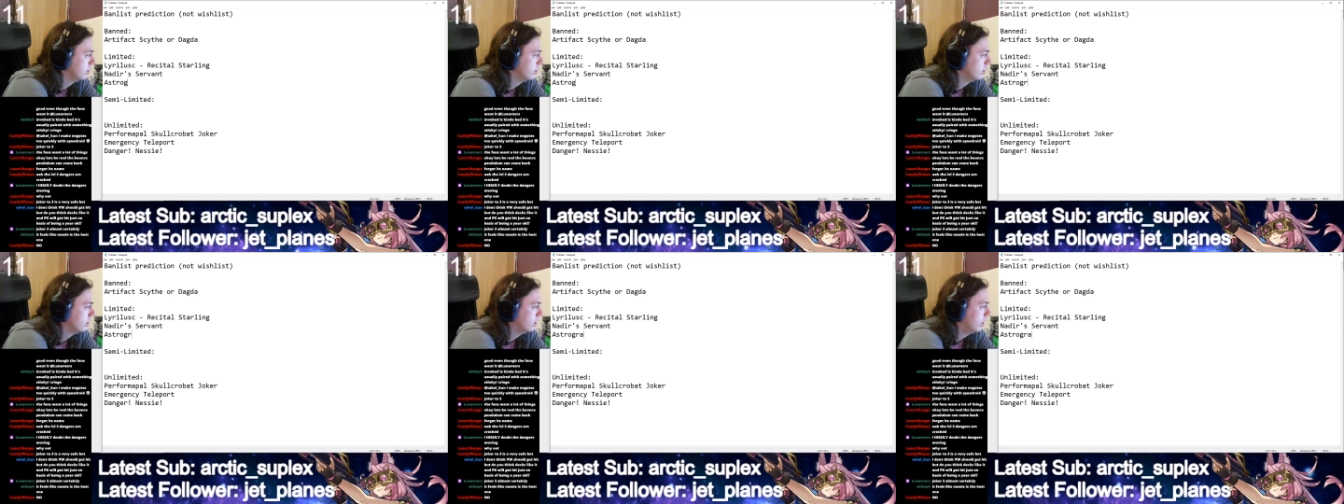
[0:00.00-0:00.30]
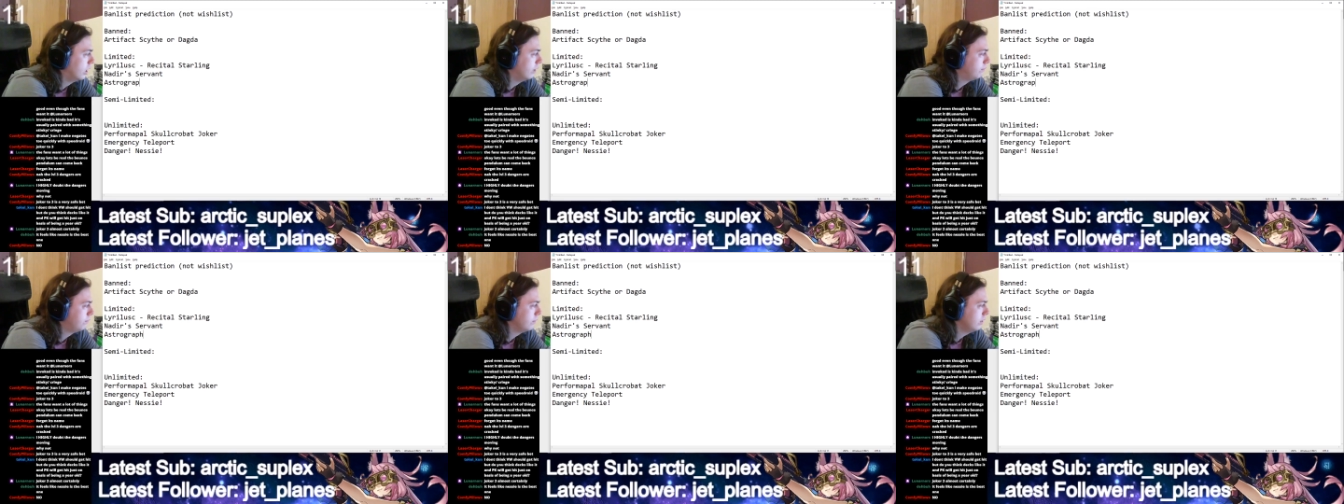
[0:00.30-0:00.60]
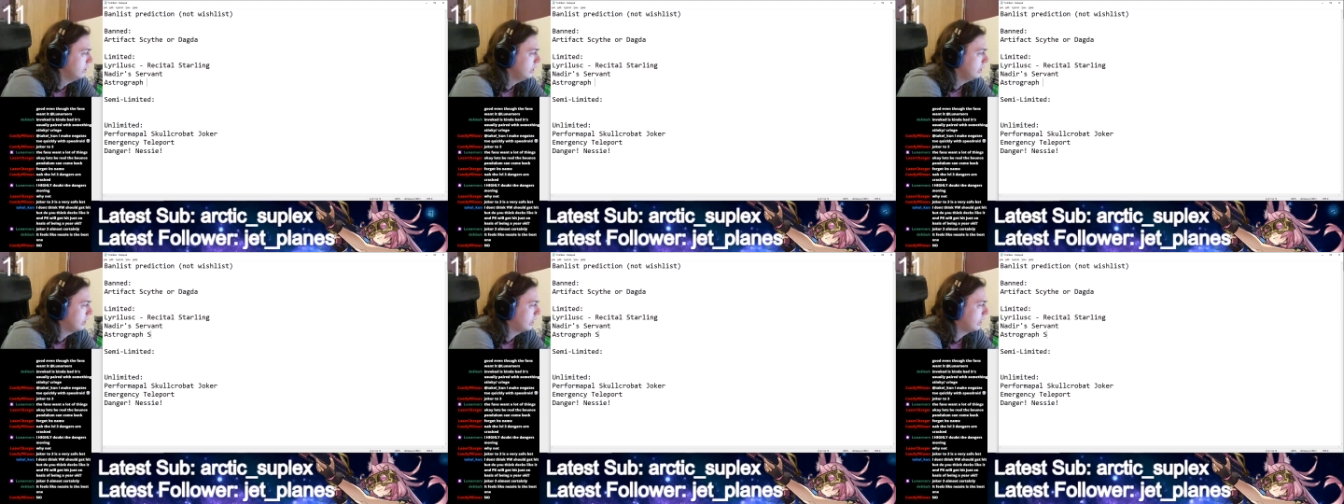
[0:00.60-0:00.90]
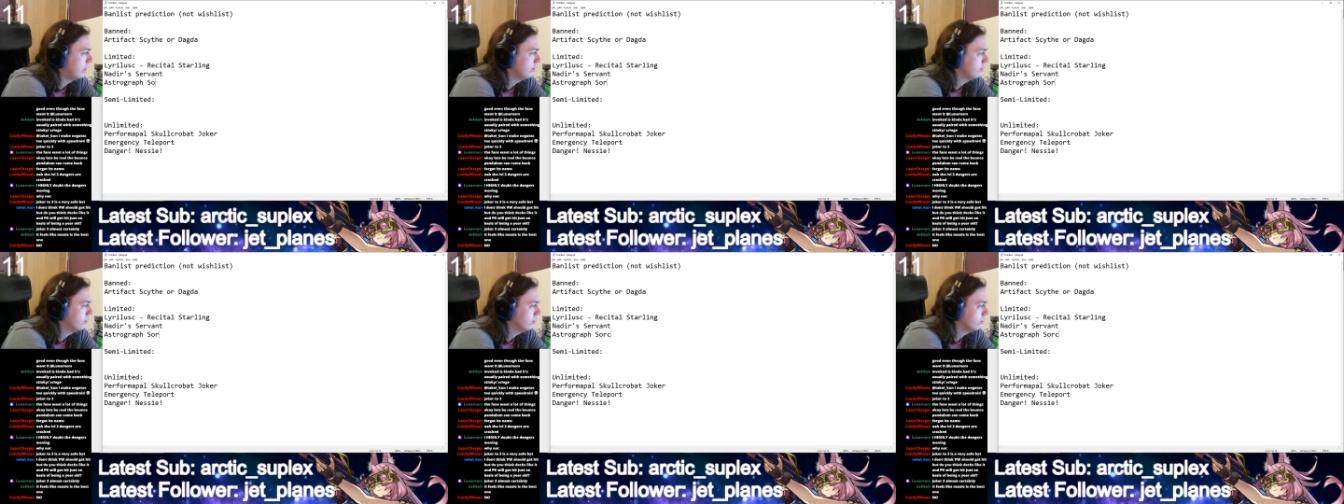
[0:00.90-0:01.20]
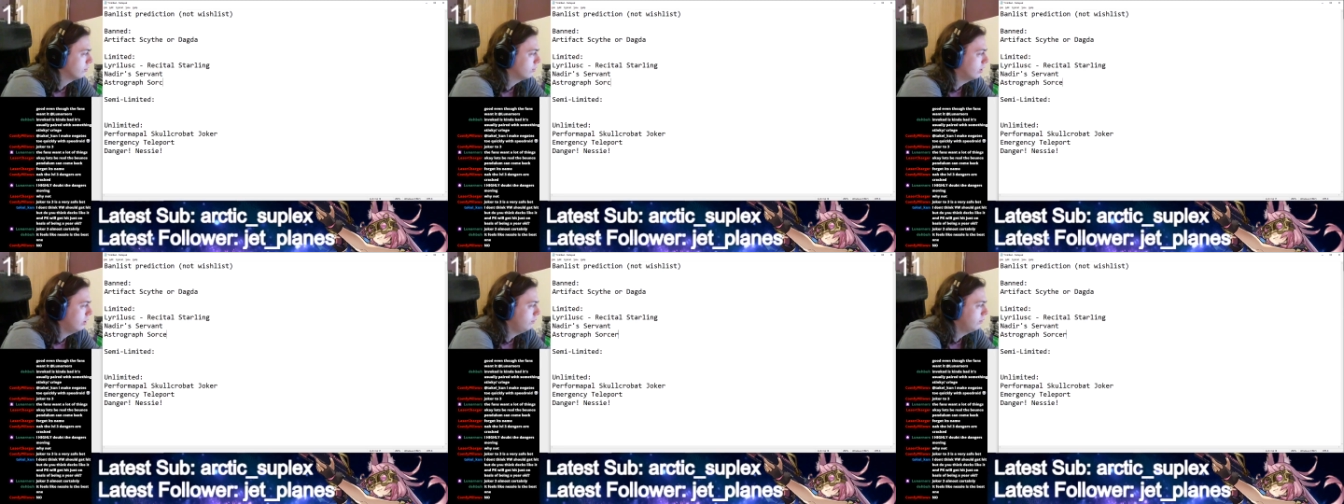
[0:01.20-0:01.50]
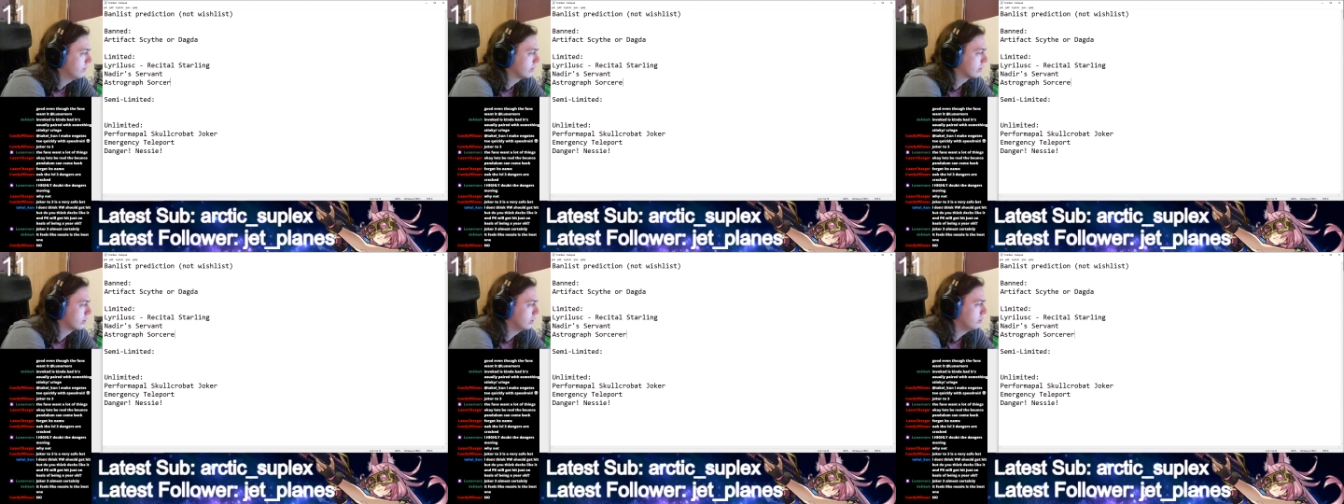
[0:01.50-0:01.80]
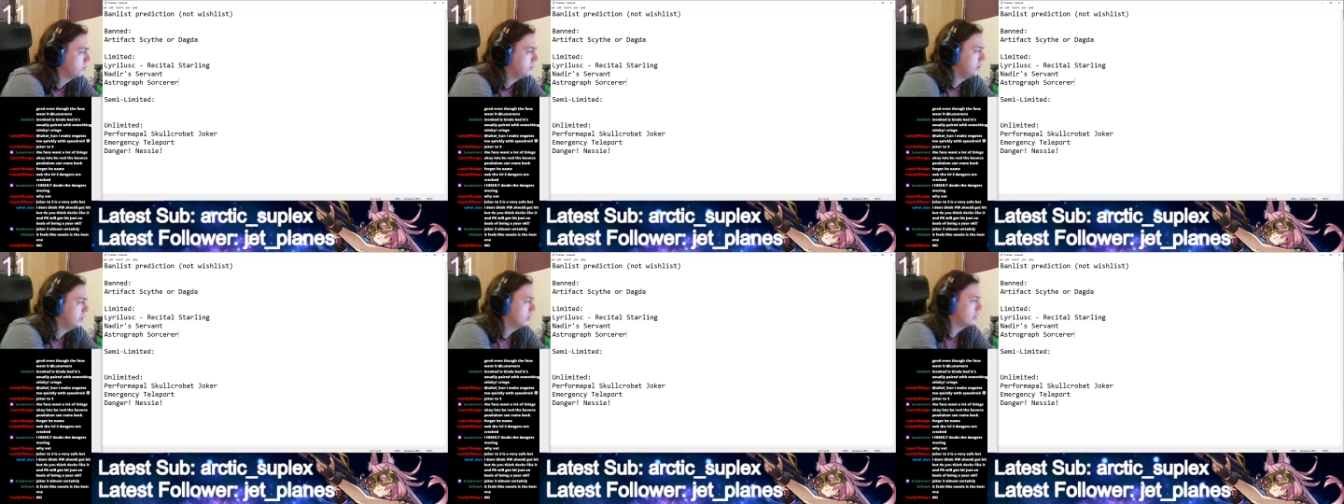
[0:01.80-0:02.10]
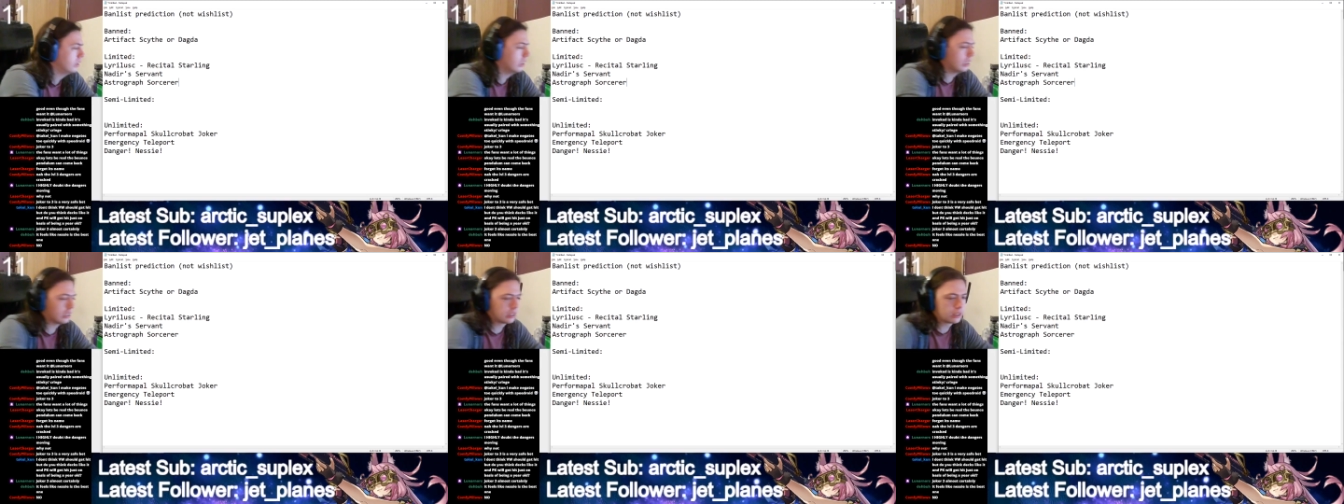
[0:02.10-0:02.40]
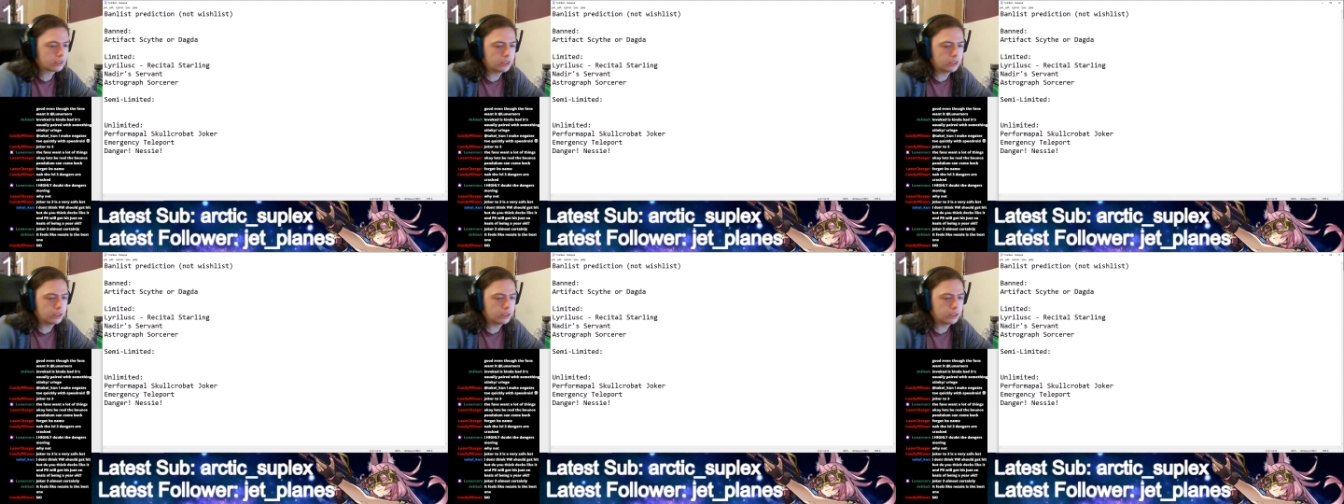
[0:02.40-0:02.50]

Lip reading: I feel like Astrograph is gonna be the next